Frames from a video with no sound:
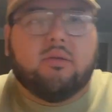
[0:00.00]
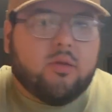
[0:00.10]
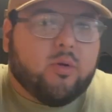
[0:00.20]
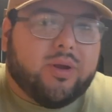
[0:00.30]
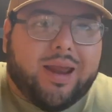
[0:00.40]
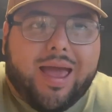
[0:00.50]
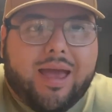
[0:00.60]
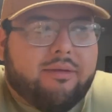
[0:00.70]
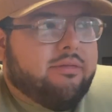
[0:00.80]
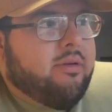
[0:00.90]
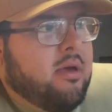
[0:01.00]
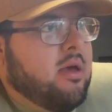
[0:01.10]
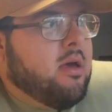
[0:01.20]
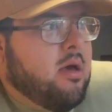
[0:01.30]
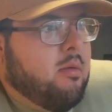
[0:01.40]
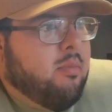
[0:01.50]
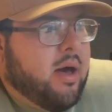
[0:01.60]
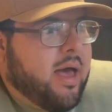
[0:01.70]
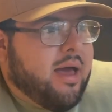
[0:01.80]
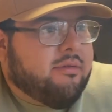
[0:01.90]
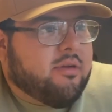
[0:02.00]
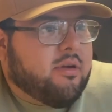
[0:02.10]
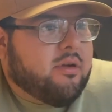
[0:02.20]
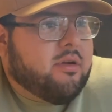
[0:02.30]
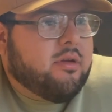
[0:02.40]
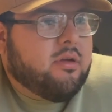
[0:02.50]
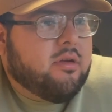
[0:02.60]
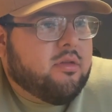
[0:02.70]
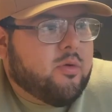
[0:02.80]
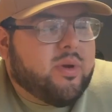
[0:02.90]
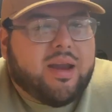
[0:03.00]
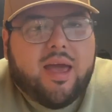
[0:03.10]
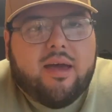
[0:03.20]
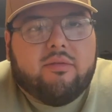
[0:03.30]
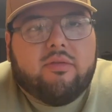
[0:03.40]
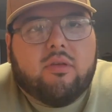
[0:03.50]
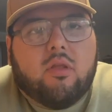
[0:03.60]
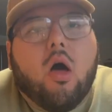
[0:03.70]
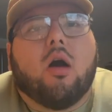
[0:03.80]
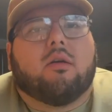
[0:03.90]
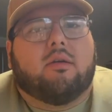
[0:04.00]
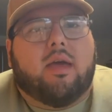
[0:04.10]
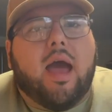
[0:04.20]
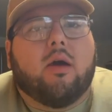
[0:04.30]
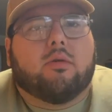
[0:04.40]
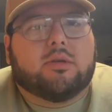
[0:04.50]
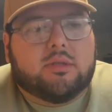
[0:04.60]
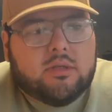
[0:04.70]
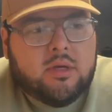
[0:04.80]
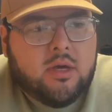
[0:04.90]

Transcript: 3.5, but after 3.5 long hours,